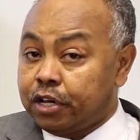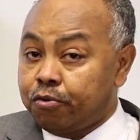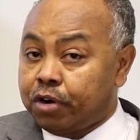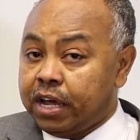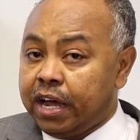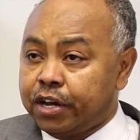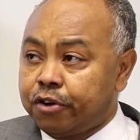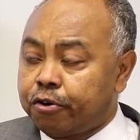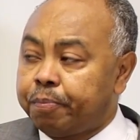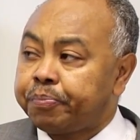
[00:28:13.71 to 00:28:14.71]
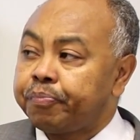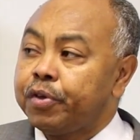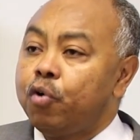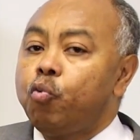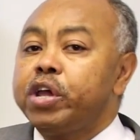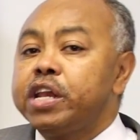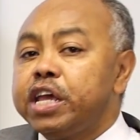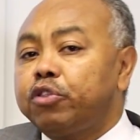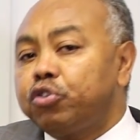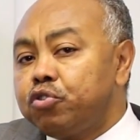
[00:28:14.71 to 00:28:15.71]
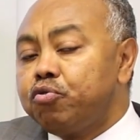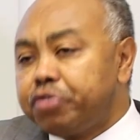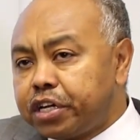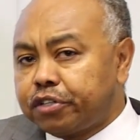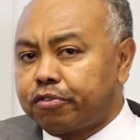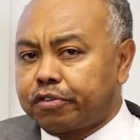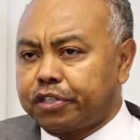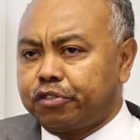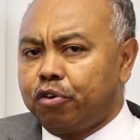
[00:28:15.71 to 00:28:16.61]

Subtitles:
the UK and Europe, we need to use the resources.